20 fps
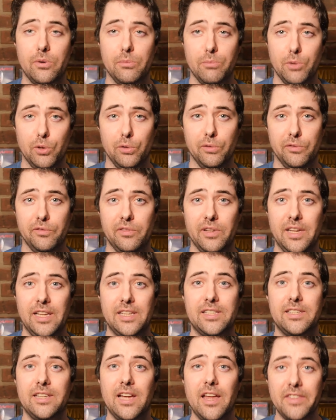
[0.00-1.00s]
a move.
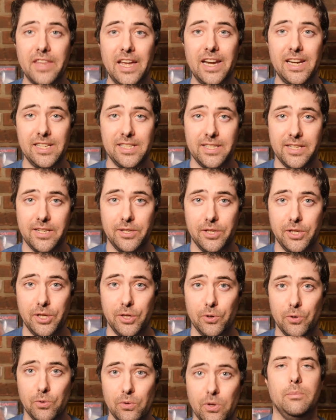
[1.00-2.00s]
It's not that easy to
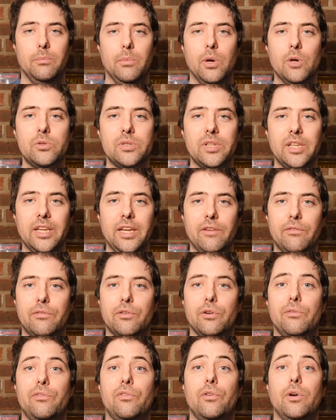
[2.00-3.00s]
do, mostly if
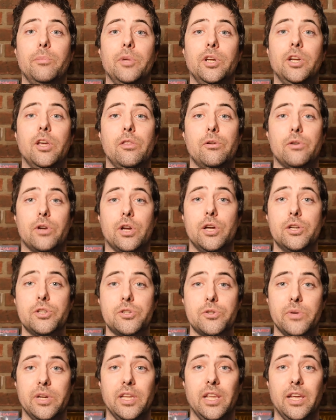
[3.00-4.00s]
you're from another
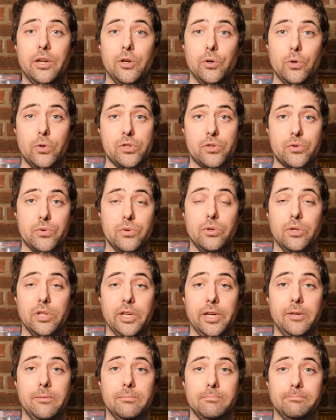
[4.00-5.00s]
country like yours truly.